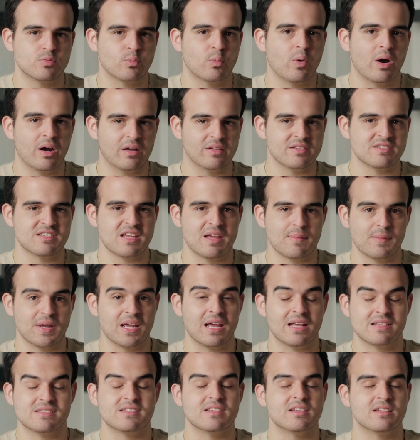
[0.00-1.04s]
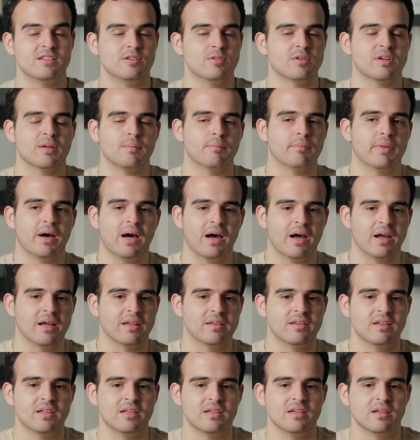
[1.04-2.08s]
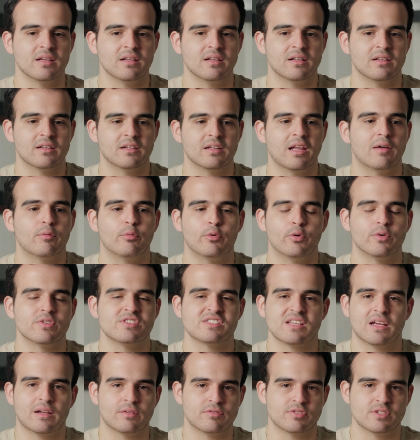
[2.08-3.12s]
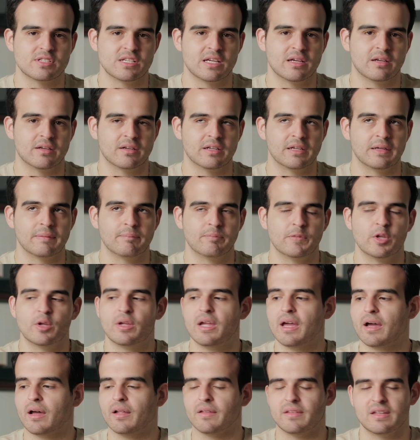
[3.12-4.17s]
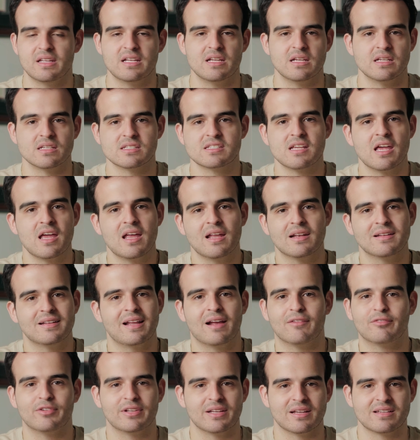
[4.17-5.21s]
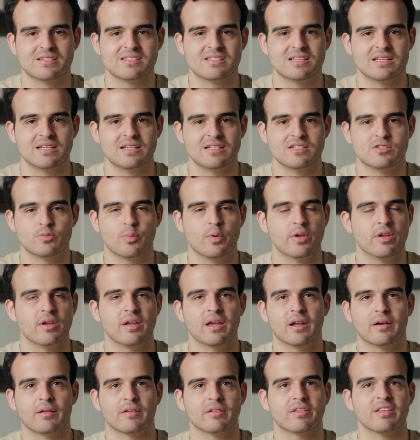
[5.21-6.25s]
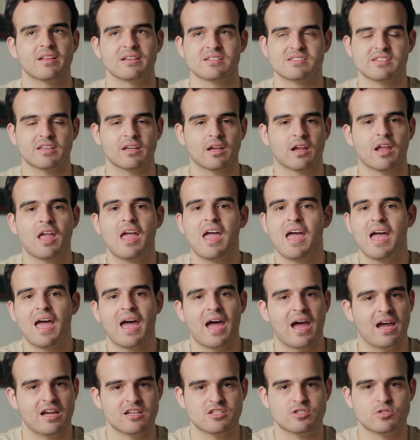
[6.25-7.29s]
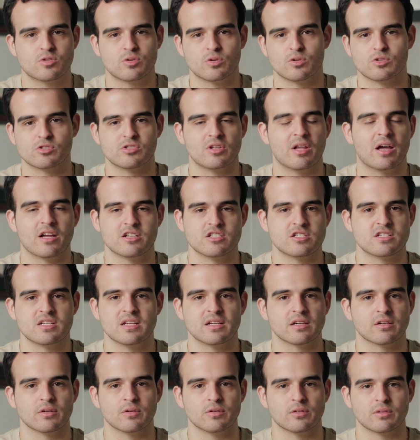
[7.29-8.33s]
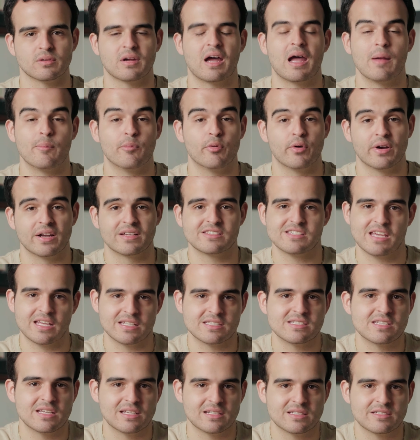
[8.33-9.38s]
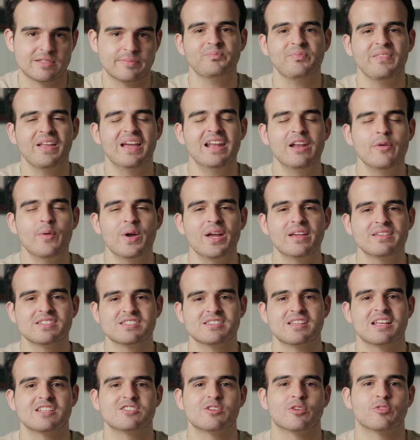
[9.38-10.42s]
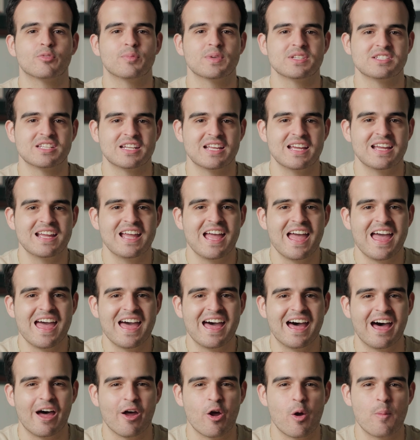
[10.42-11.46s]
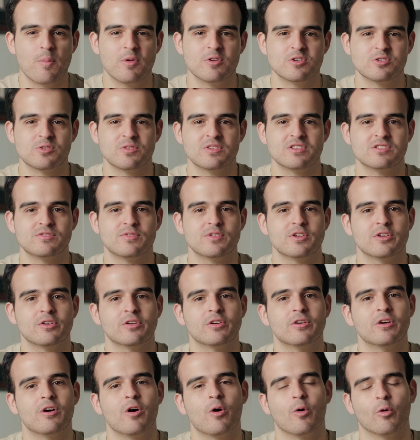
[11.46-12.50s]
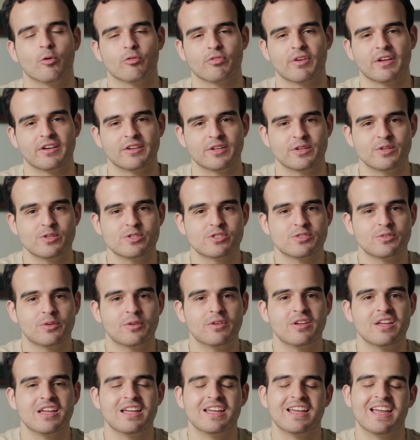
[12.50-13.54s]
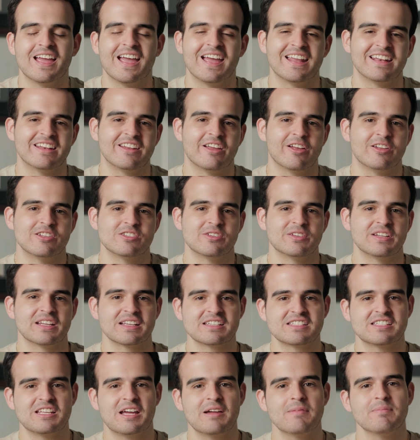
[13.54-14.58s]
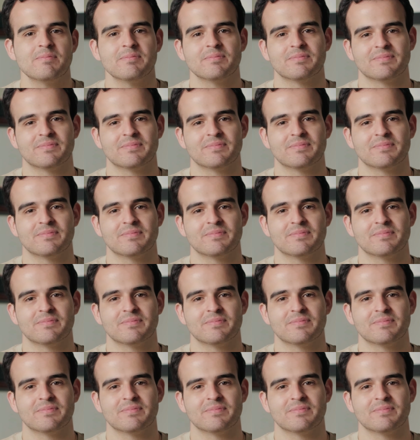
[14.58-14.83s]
wireless gaming headset you can buy. The level of sound fidelity you get on these definitely exceeds what you get on things like Astro's, Logitech, or HyperX headsets. Anyways, that's all for me today. I hope you enjoyed this video or found it useful, and until next time,